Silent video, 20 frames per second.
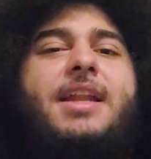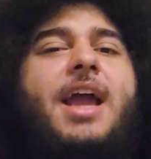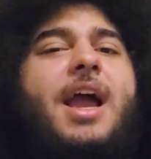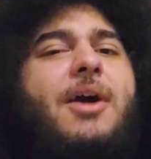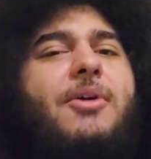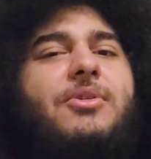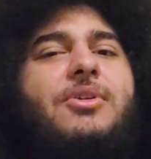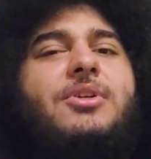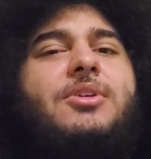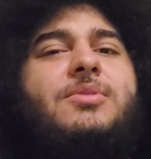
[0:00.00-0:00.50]

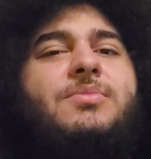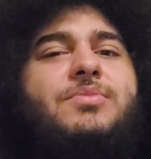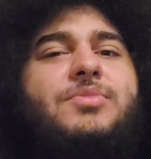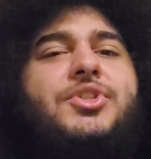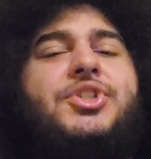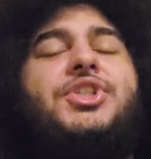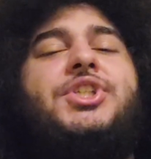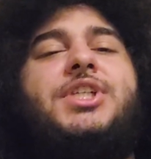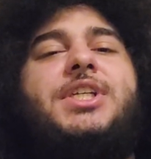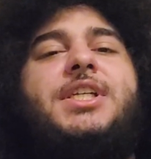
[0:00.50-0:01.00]
how come
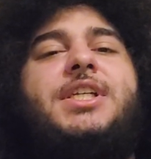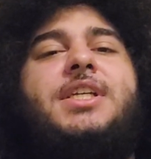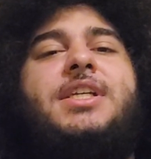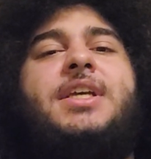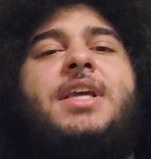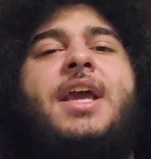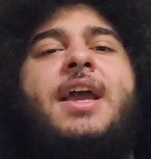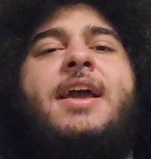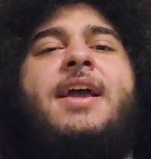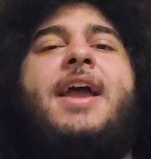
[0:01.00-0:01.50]

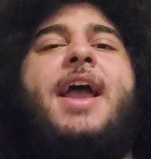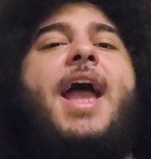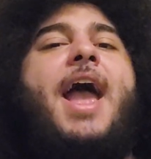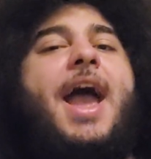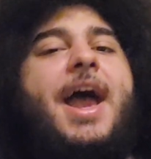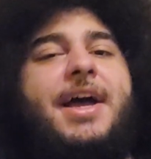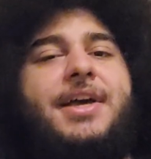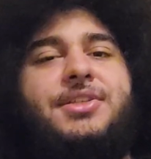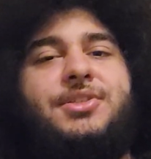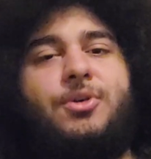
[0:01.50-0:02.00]
she
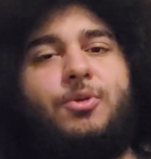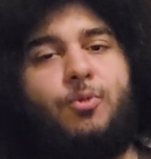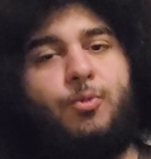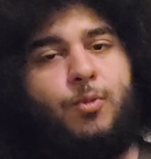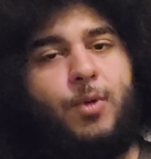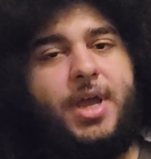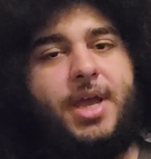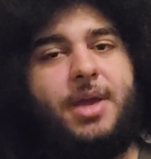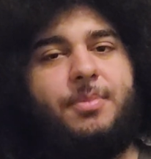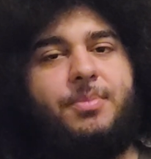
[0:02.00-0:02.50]
has a
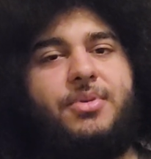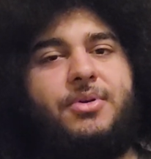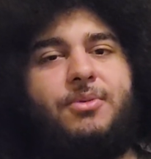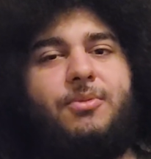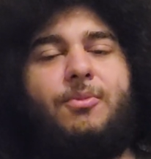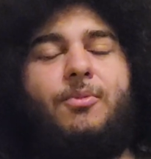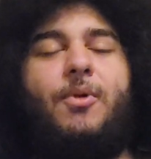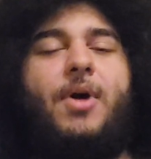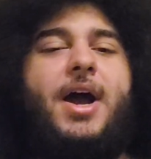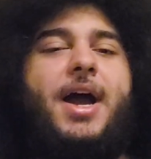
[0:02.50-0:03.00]
whip?
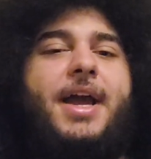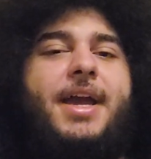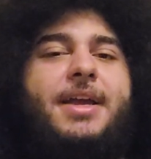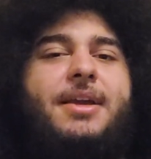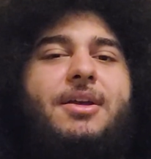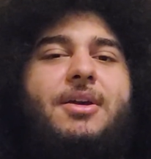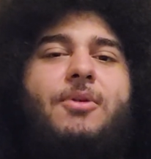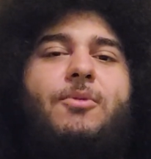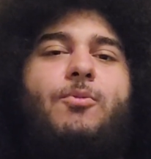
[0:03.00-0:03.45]
Why a